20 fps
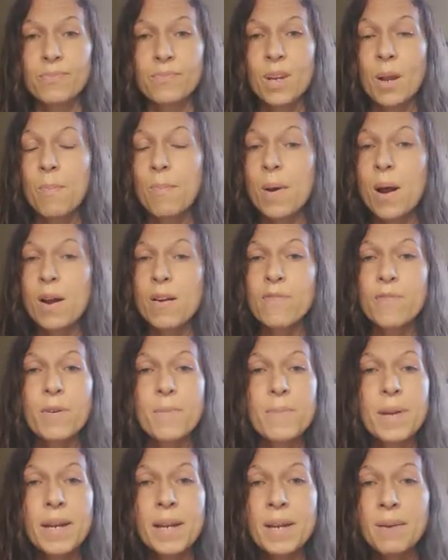Apart
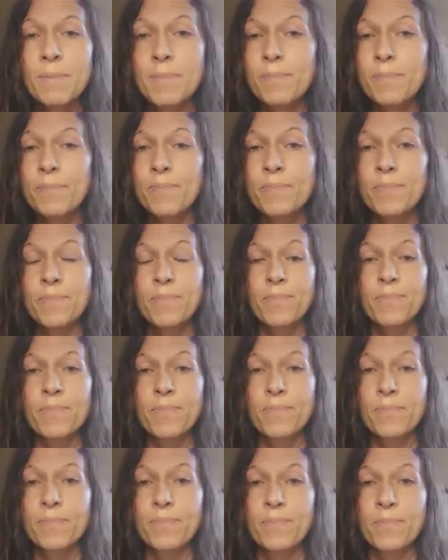from him,
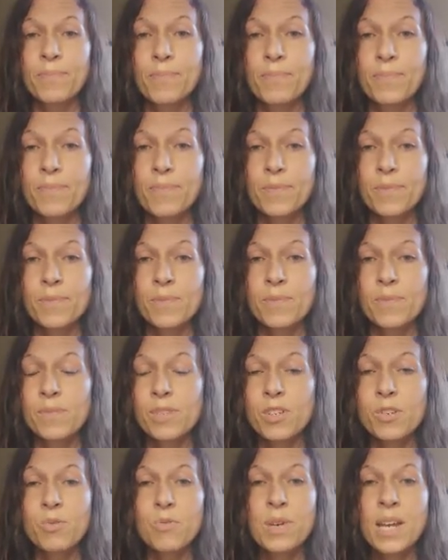
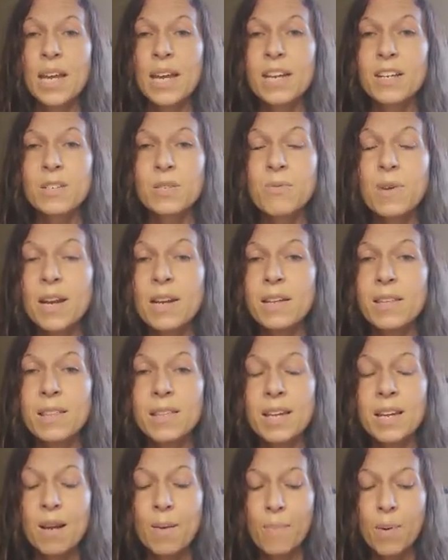you can't do
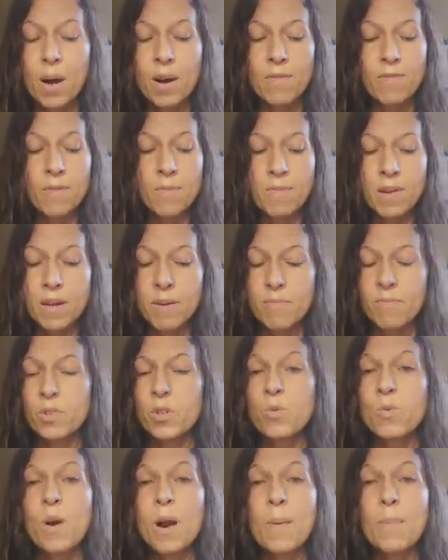anything. Apart from him,
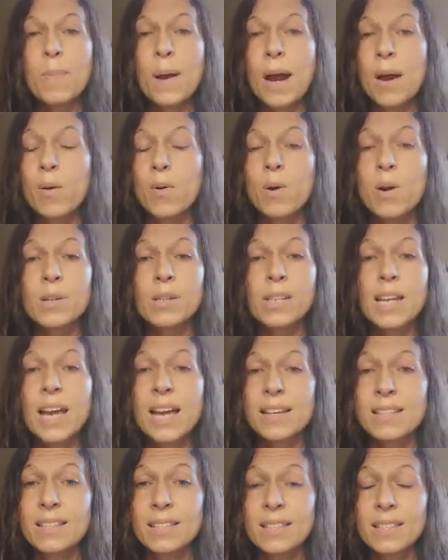you are
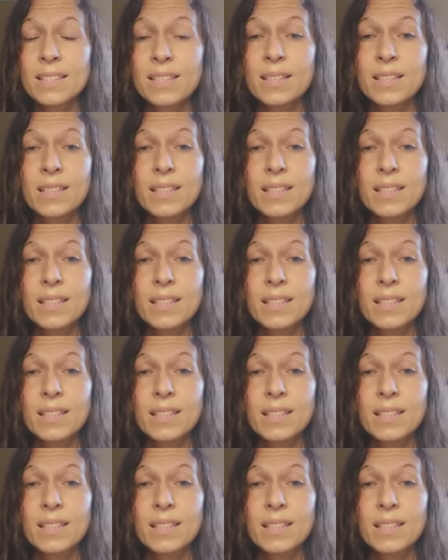powerless.